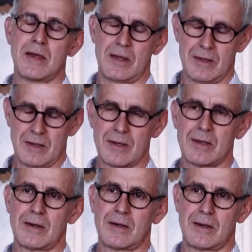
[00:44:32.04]

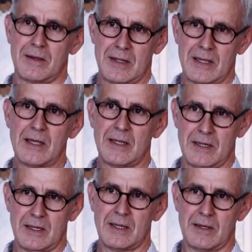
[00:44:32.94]
Your intent
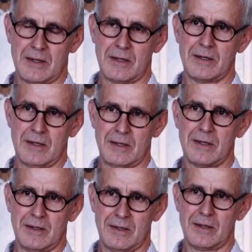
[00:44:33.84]
really on
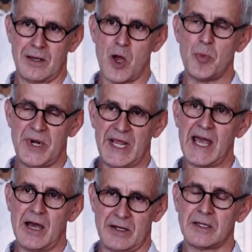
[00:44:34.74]
opening
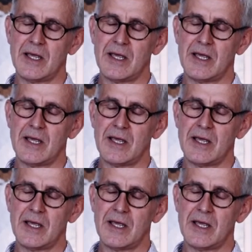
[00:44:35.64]
out,